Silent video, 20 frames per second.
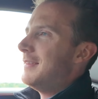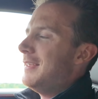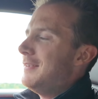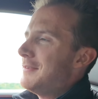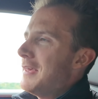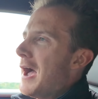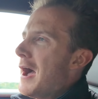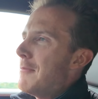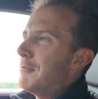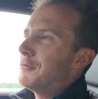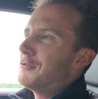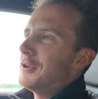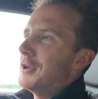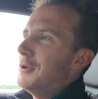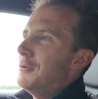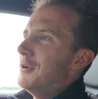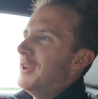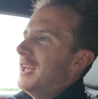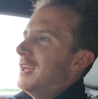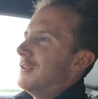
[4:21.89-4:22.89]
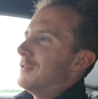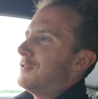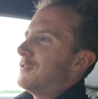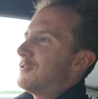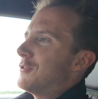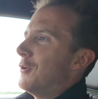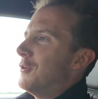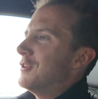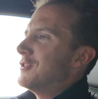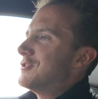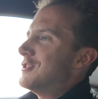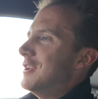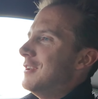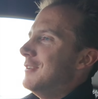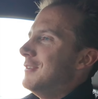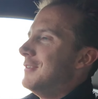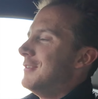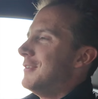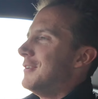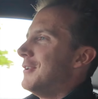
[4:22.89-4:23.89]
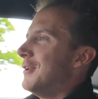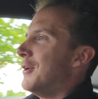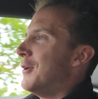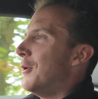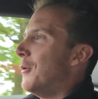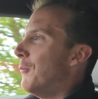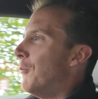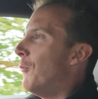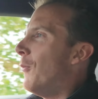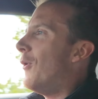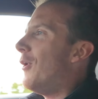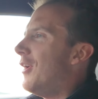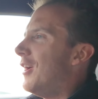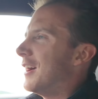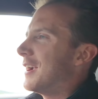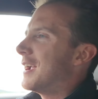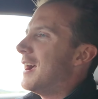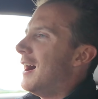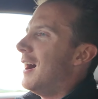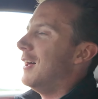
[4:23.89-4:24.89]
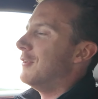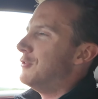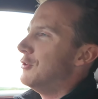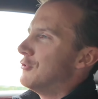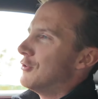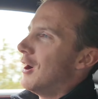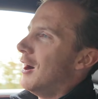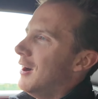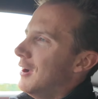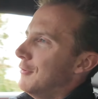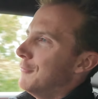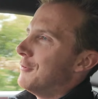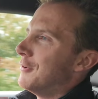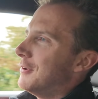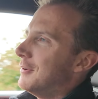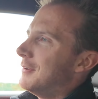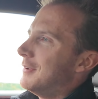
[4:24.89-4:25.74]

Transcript: It's absolutely astonishing. What a car to drive.